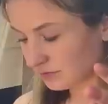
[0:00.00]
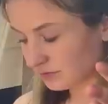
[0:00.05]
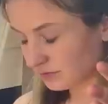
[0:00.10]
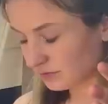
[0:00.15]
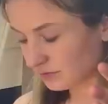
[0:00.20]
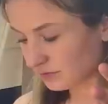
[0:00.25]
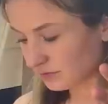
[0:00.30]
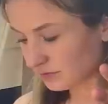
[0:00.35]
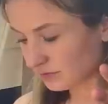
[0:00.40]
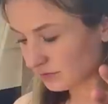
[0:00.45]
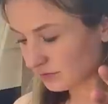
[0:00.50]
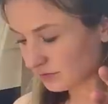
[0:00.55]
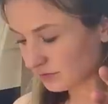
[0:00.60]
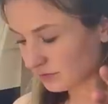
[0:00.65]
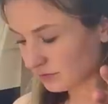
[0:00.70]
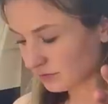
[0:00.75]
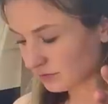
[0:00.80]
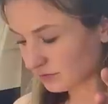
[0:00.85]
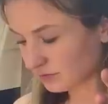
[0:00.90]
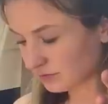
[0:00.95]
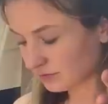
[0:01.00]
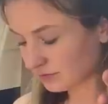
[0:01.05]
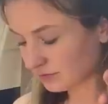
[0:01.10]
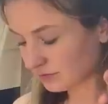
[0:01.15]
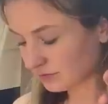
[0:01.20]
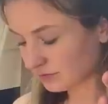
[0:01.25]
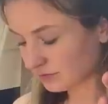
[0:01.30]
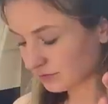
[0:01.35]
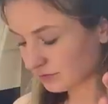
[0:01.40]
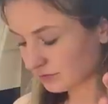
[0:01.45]

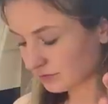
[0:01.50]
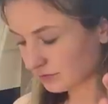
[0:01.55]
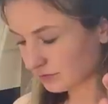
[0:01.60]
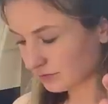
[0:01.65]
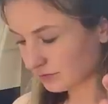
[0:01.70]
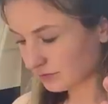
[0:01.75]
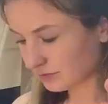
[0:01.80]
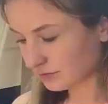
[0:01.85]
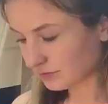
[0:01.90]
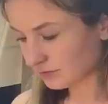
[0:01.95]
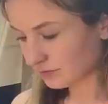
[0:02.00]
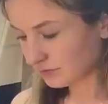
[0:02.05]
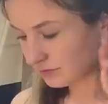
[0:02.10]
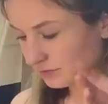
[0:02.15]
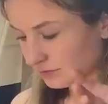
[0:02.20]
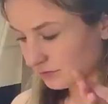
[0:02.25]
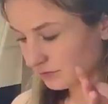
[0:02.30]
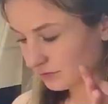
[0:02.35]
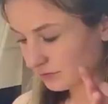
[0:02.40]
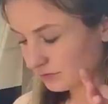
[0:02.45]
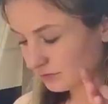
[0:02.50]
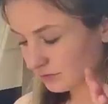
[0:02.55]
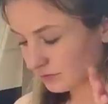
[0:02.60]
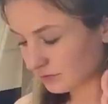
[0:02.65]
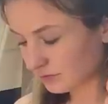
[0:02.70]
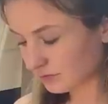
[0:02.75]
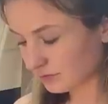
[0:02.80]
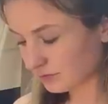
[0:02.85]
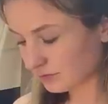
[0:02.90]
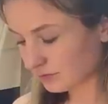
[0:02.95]

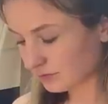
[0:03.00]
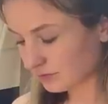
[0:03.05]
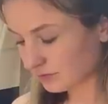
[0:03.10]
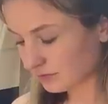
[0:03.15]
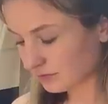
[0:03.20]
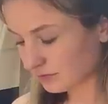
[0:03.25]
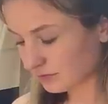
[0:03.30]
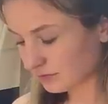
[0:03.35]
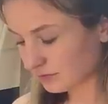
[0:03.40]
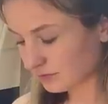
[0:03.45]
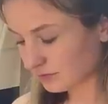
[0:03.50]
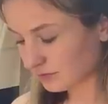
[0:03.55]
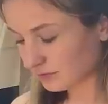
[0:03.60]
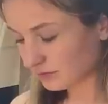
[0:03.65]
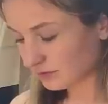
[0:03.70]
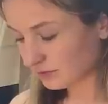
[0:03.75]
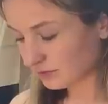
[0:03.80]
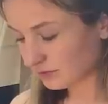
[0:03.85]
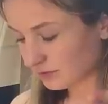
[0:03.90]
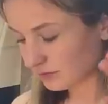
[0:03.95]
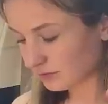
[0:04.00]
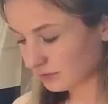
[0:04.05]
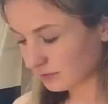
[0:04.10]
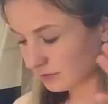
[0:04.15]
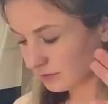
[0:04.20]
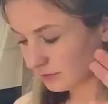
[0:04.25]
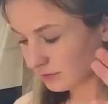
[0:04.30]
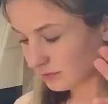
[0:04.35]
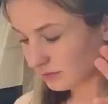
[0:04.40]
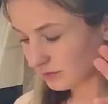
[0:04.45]

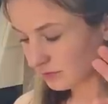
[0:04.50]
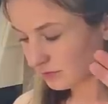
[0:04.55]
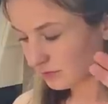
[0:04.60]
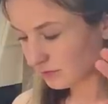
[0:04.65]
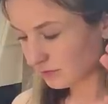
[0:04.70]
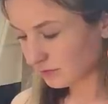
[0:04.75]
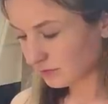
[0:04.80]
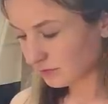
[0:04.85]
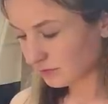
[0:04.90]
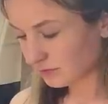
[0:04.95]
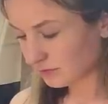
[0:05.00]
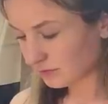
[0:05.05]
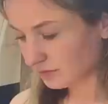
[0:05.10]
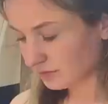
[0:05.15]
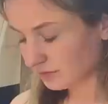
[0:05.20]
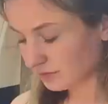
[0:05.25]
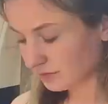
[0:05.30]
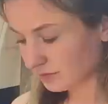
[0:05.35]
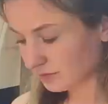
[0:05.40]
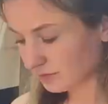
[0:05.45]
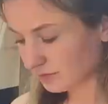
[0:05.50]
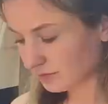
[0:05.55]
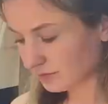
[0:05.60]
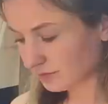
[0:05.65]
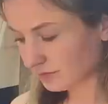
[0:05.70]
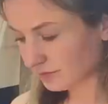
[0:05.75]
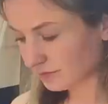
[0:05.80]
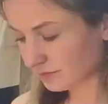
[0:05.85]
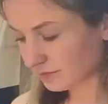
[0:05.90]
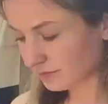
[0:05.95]

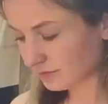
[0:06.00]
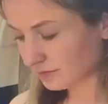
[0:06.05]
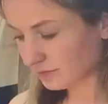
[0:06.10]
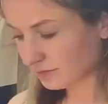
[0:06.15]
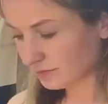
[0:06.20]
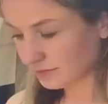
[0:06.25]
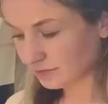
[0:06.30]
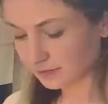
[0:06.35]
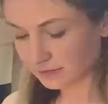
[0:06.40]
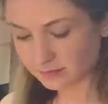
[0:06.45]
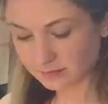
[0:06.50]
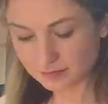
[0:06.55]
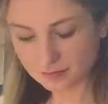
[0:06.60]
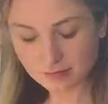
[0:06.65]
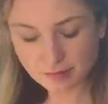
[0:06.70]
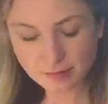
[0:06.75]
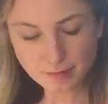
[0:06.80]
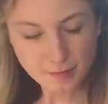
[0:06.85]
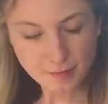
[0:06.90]
No words are spoken by the person on screen.